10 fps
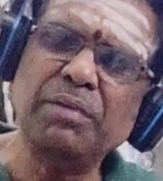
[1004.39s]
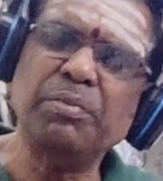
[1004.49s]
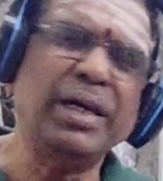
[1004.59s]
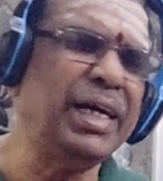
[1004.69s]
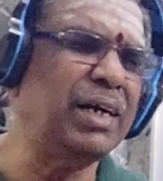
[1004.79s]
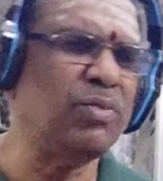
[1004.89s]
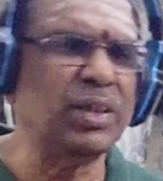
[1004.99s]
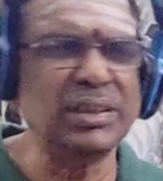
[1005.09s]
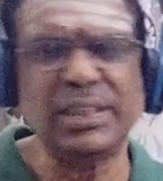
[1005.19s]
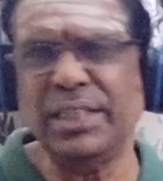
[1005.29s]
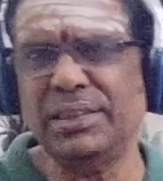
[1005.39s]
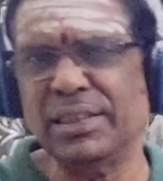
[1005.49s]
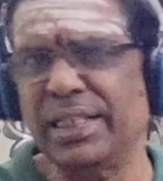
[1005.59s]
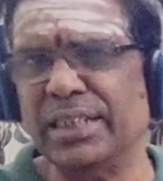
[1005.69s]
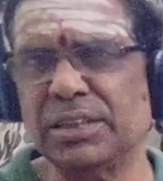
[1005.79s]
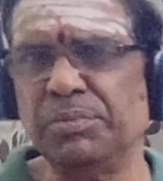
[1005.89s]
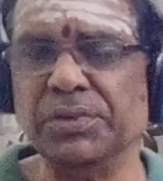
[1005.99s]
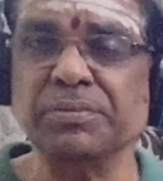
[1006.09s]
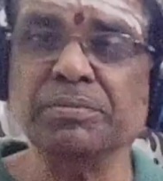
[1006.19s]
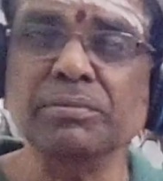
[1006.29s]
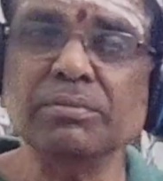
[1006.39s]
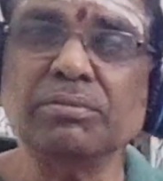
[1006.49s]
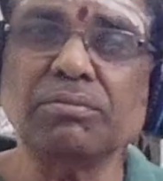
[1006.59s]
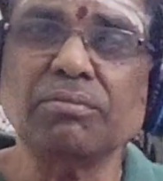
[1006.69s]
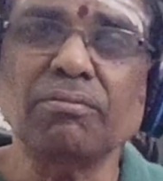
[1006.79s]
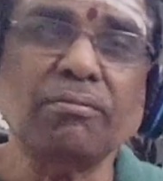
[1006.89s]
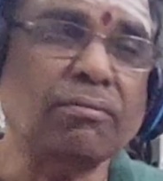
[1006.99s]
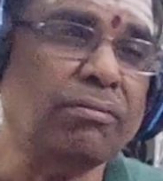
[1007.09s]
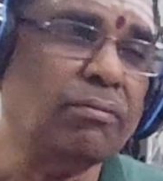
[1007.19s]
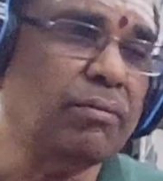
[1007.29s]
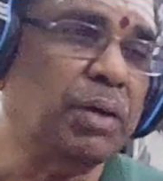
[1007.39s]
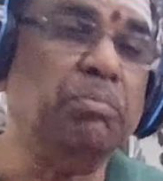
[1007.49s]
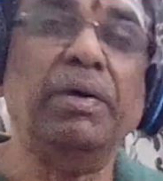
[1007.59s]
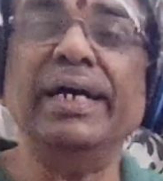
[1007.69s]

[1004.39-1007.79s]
At one stage, it gets smooth.